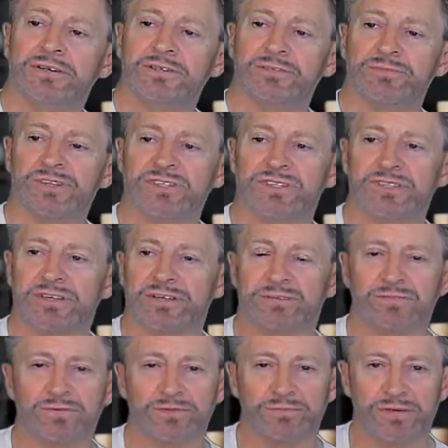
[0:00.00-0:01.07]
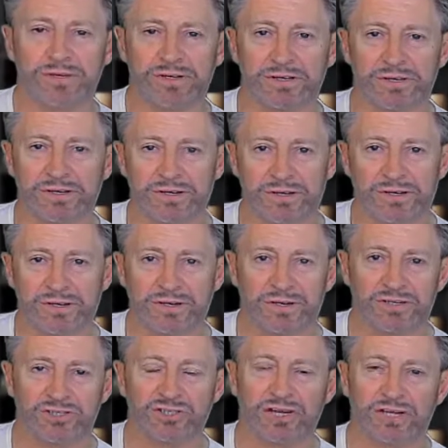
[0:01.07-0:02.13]
There's my stinger with my
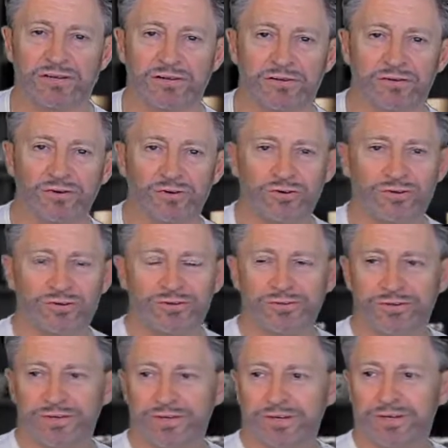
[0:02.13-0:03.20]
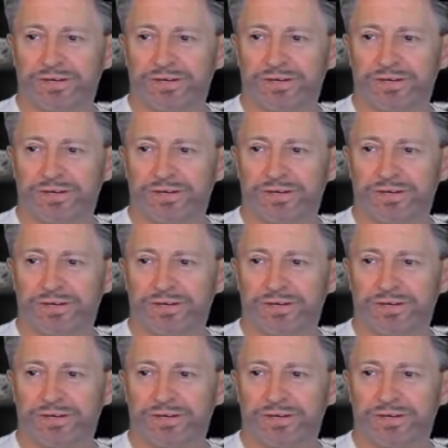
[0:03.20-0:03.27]
channel logo.